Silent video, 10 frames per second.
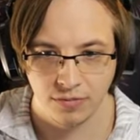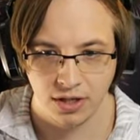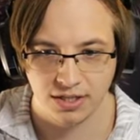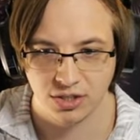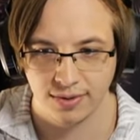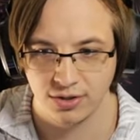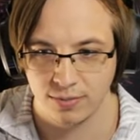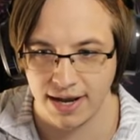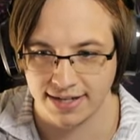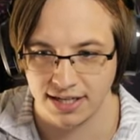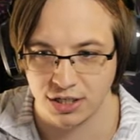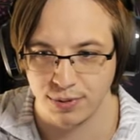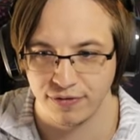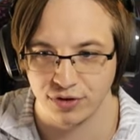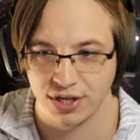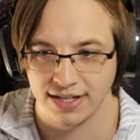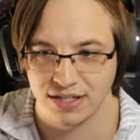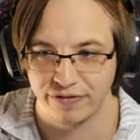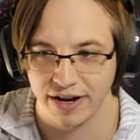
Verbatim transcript: Lost three hundred max H P for chance to fire